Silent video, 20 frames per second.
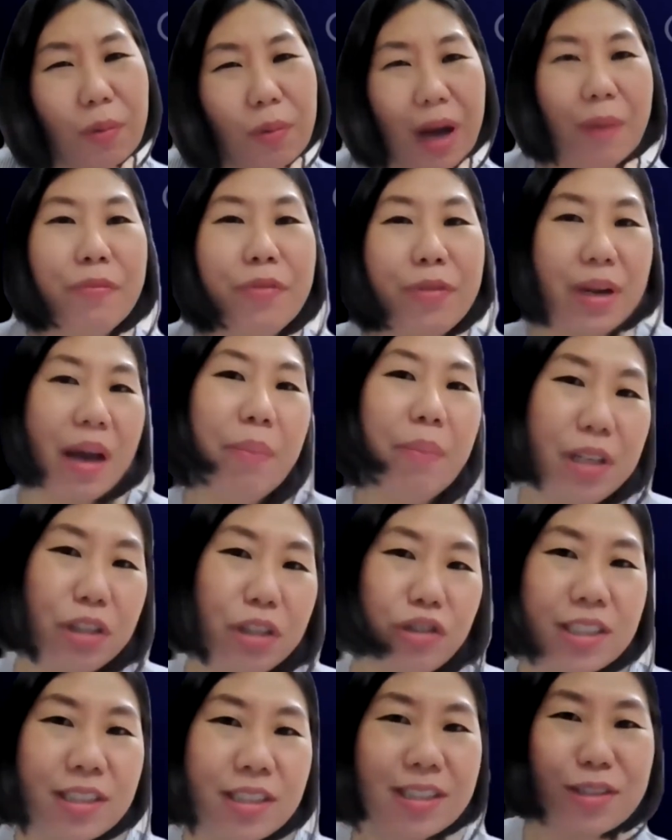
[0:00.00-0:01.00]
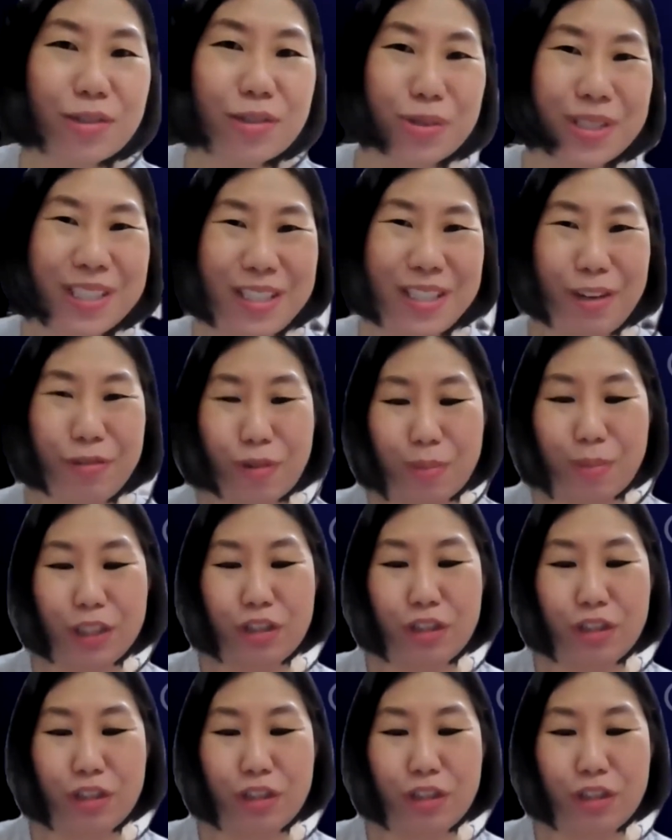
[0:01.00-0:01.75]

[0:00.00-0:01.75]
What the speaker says: I'm interested to see from a